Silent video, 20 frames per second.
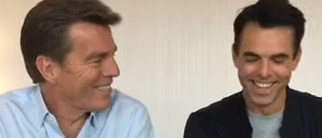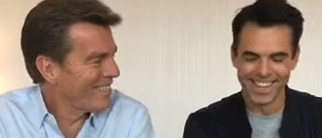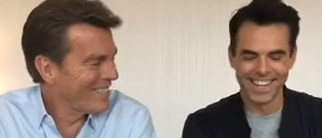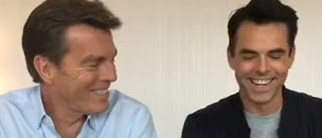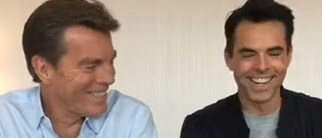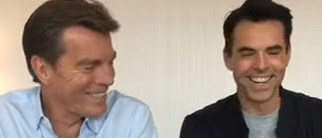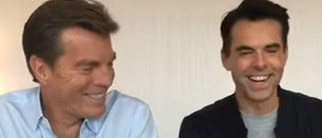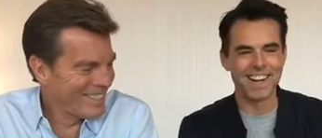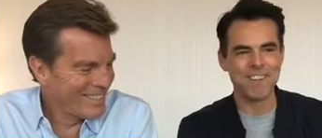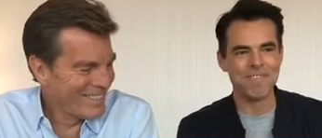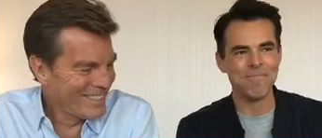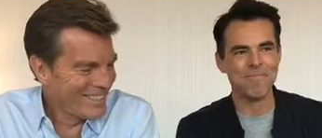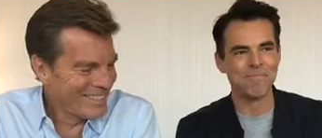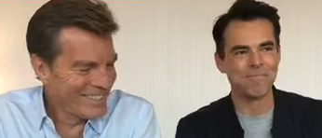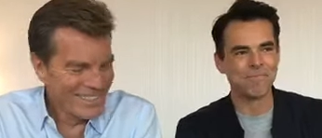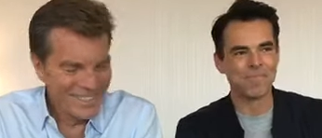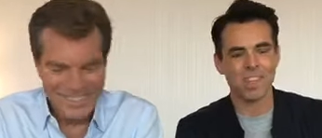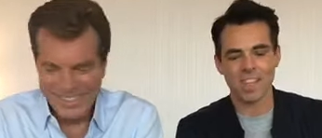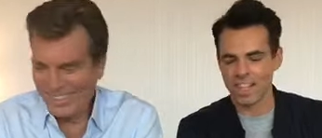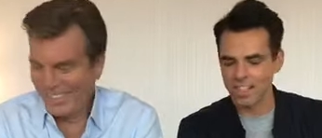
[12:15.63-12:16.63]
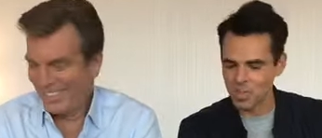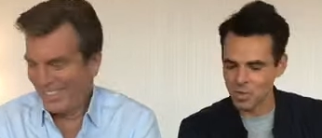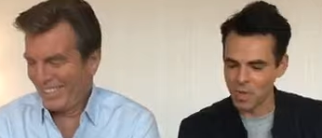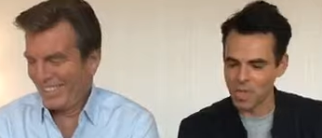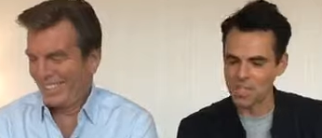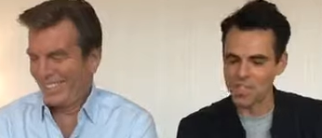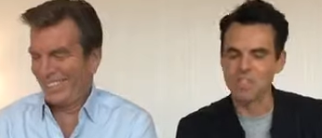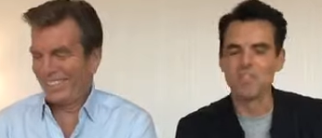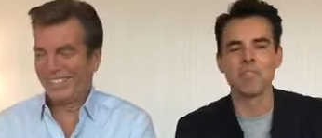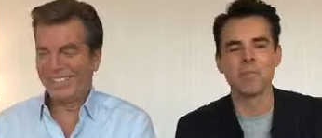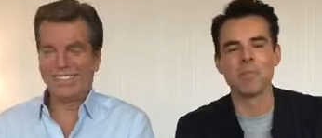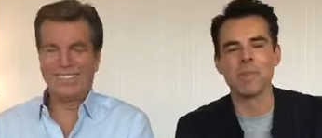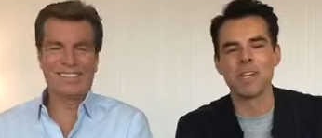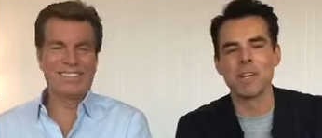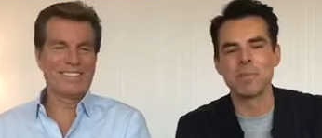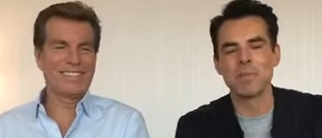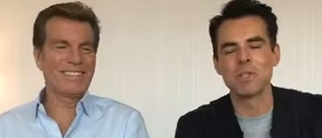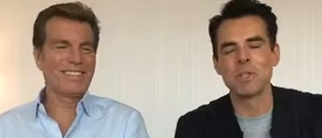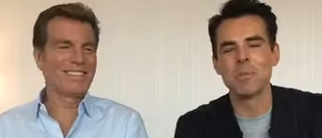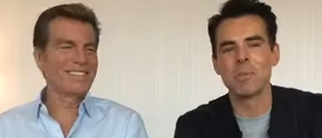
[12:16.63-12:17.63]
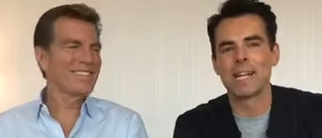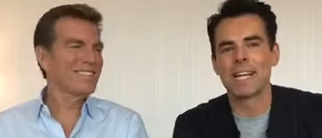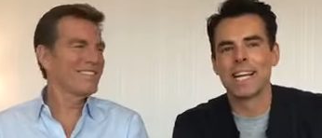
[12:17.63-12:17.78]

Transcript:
Speaker 1: um, that's questions for me, I'm assuming.